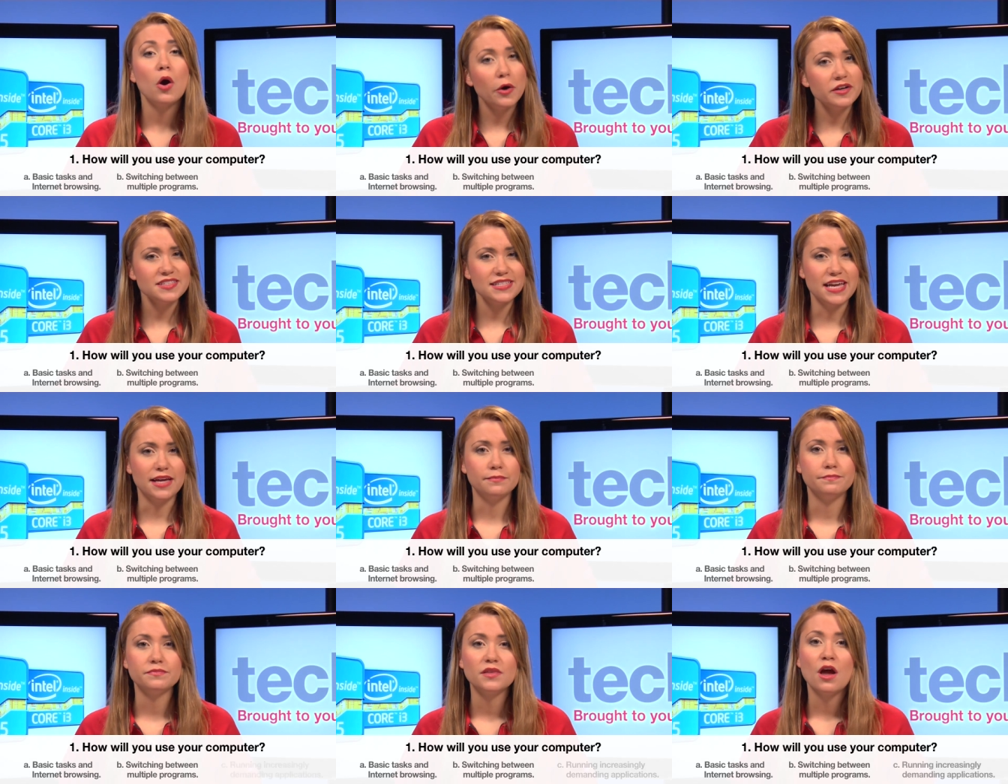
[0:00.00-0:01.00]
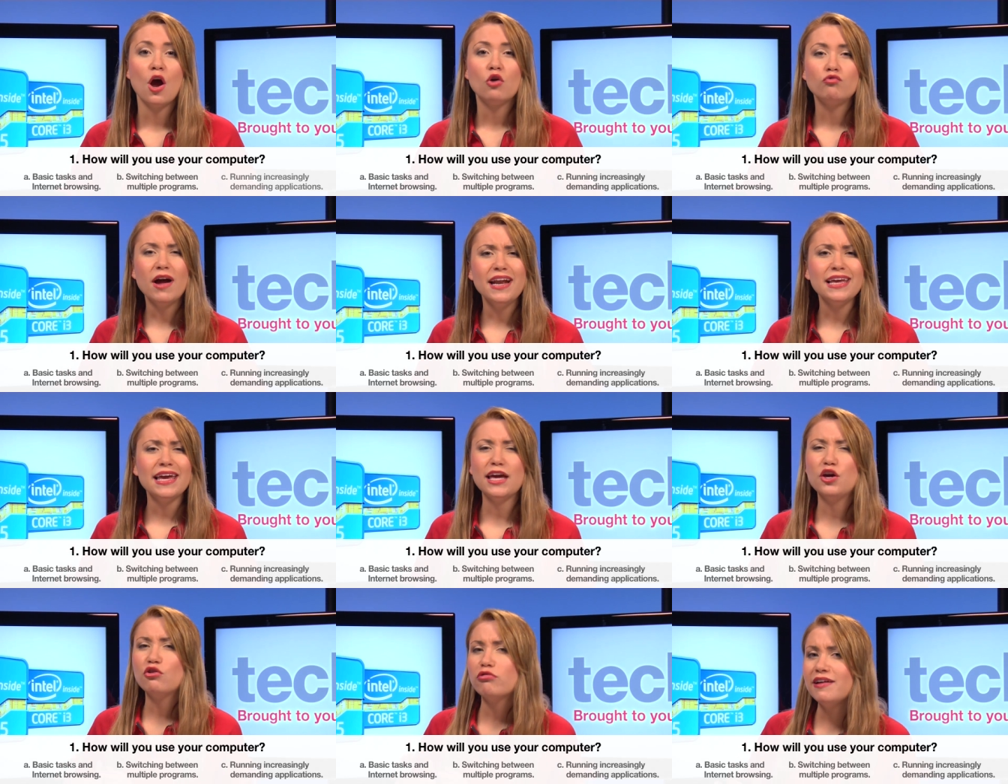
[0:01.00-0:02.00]
Or C, running
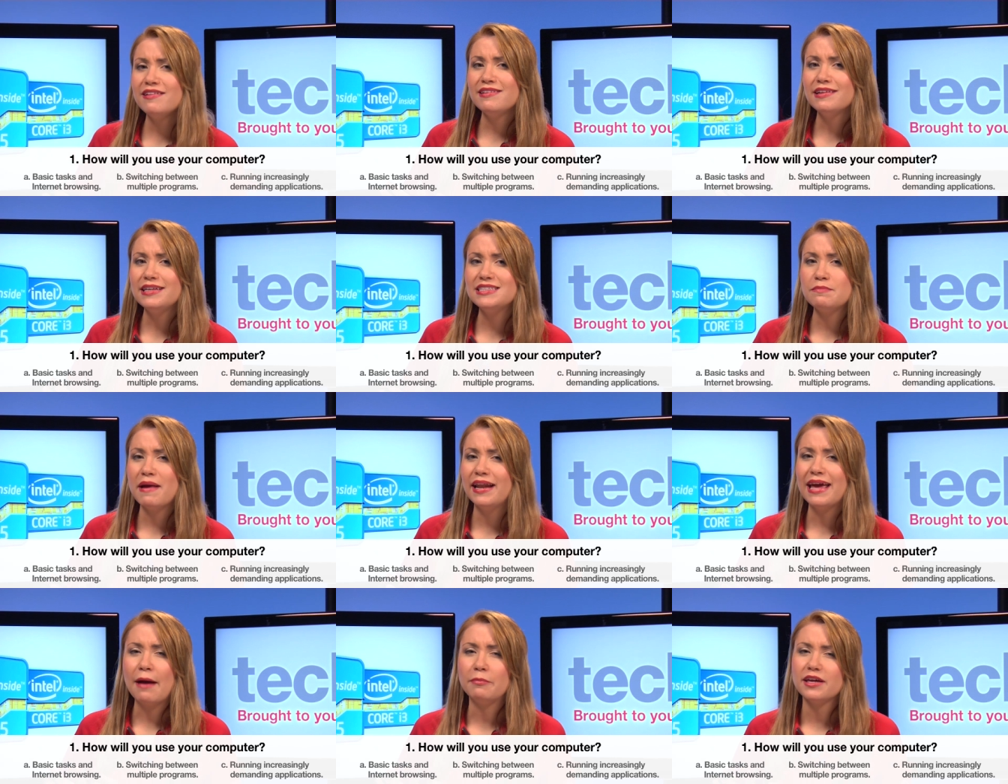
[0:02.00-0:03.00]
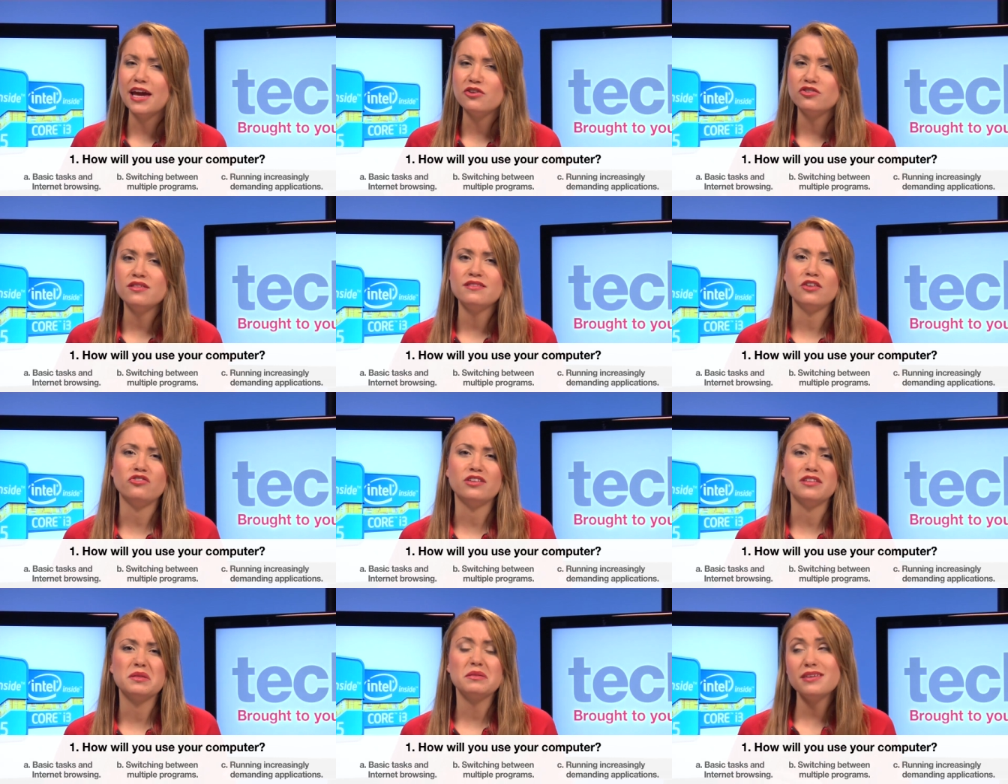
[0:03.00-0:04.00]
increasingly demanding applications such
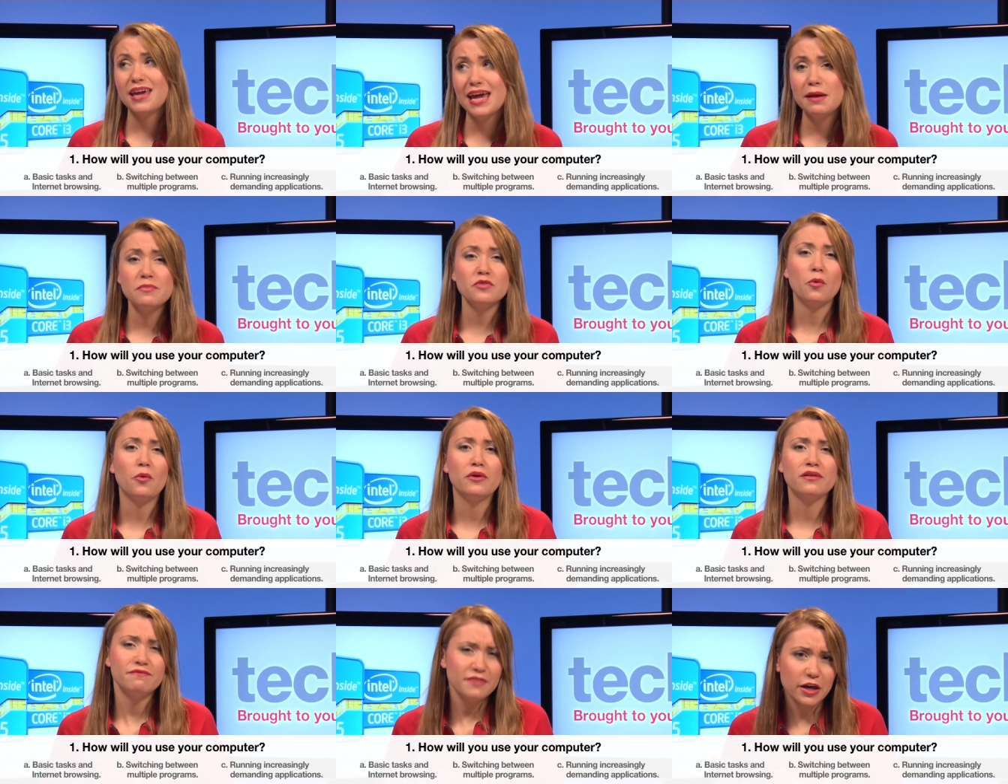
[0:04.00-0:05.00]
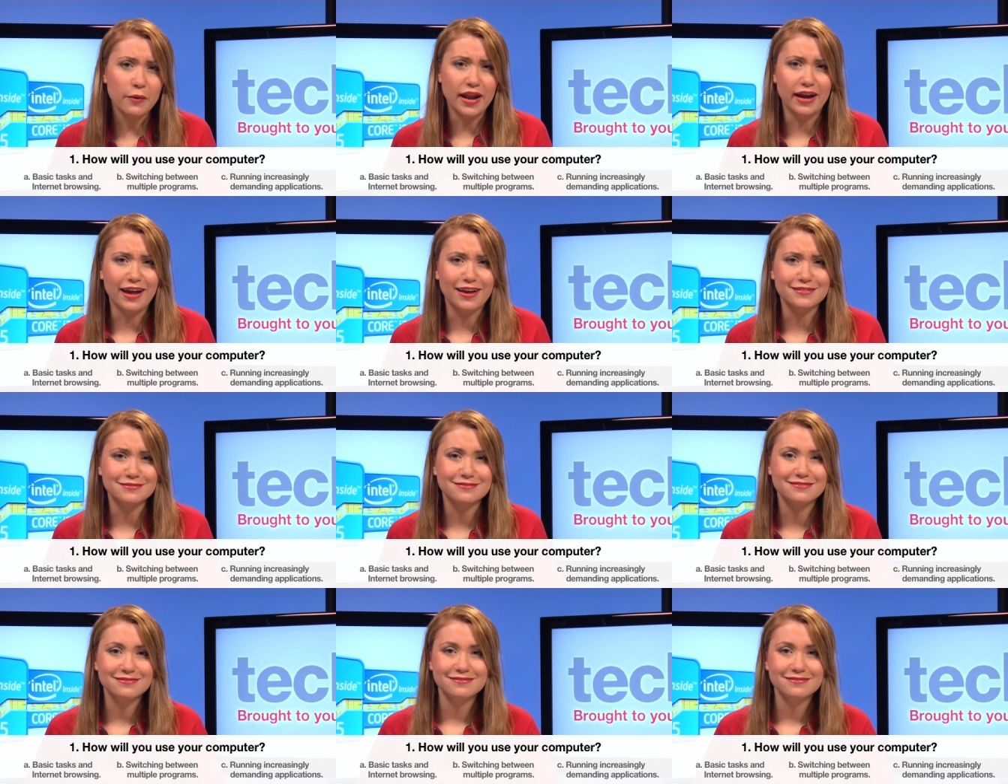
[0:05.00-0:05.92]
as games or video editing.